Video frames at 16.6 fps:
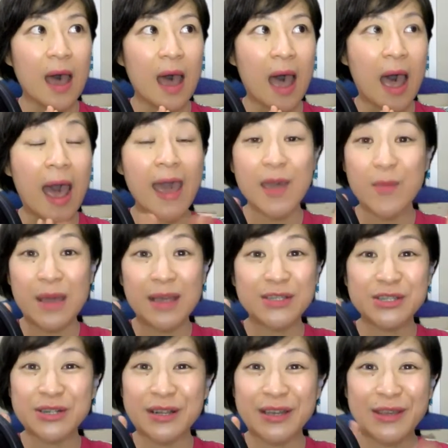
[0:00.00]
I am
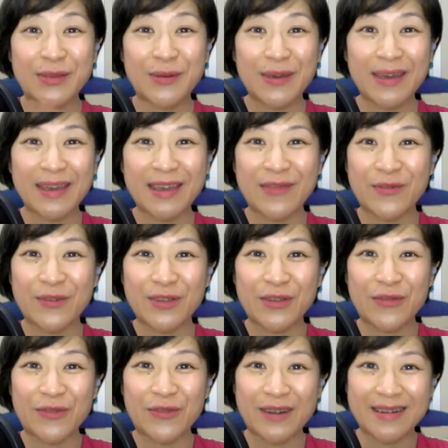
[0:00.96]
actually doing it for
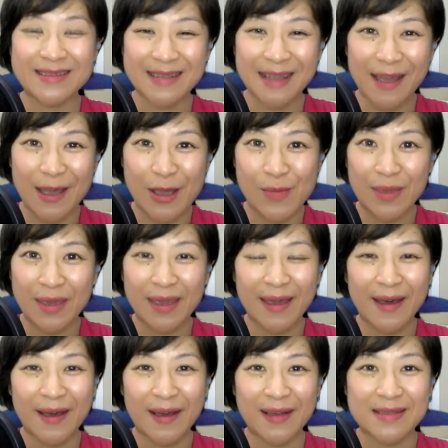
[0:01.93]
the first time
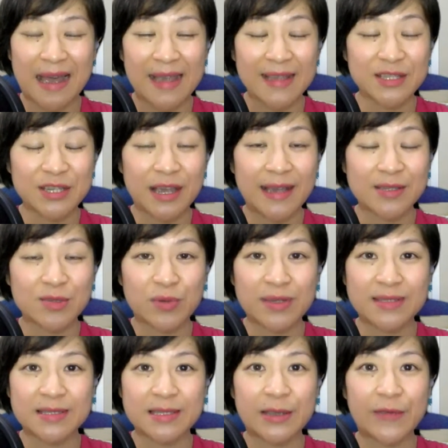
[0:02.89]
because I just
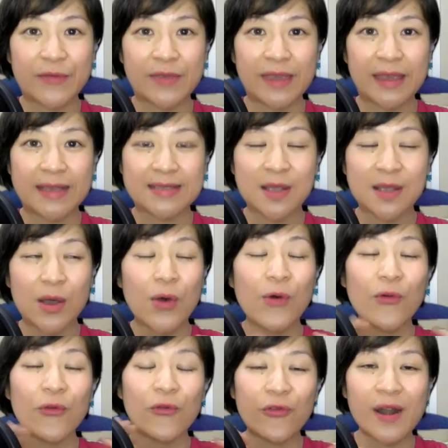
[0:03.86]
received this
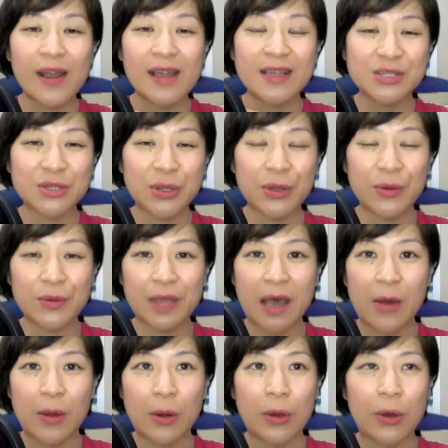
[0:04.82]
fresh new
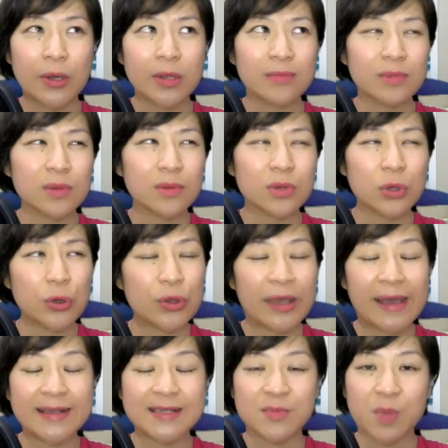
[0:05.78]
download 2
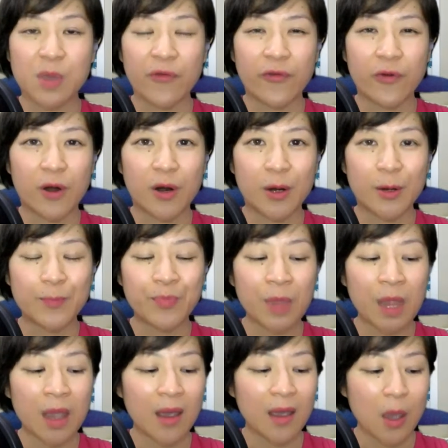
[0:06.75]
nights before.
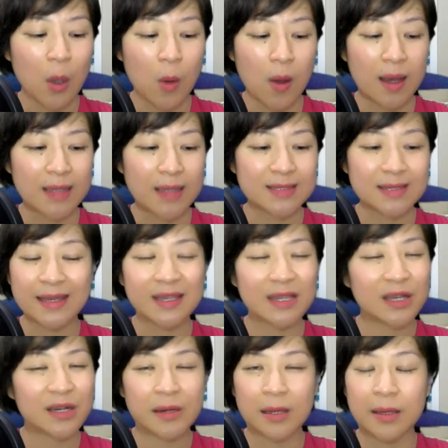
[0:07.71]
It was
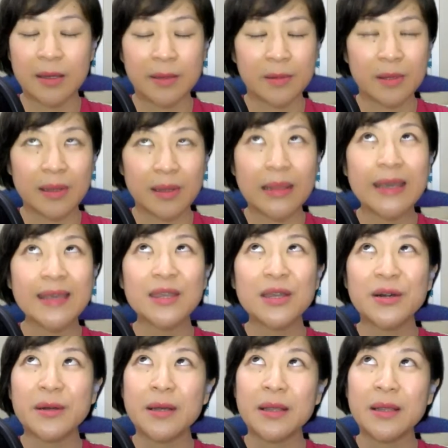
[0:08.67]

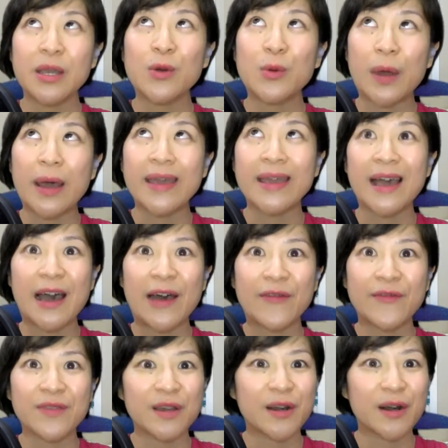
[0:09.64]
literally right
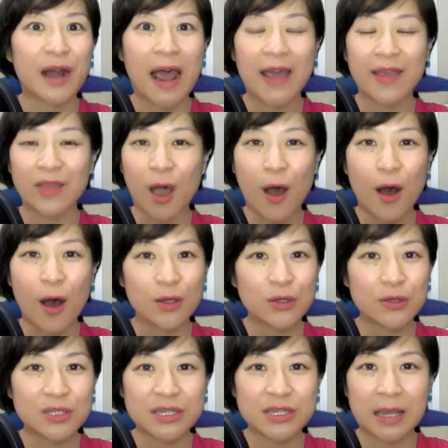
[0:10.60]
after I talked
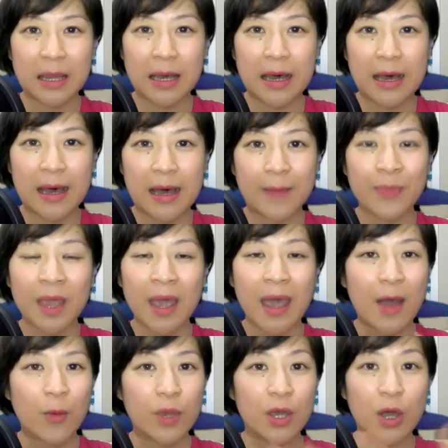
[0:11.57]
to Sheila
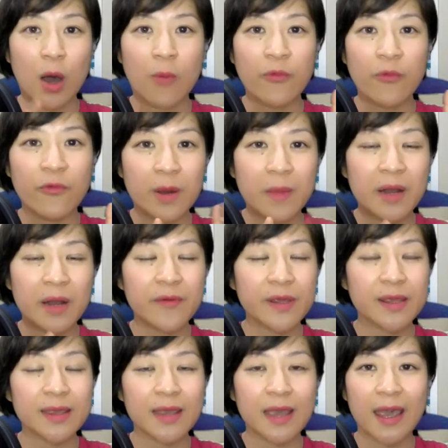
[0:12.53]
and we confirmed
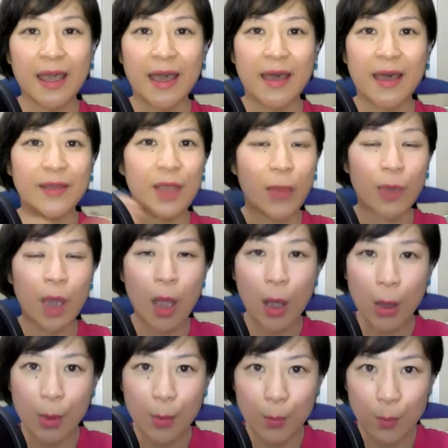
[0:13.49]
everything, and then
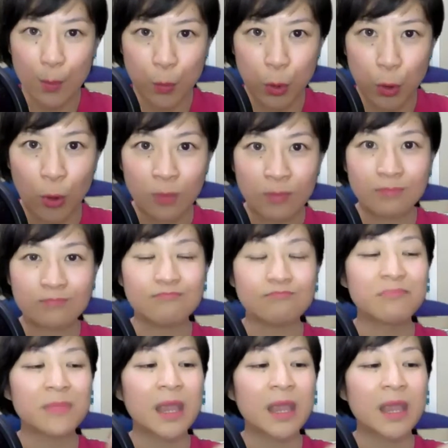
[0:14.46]
boom,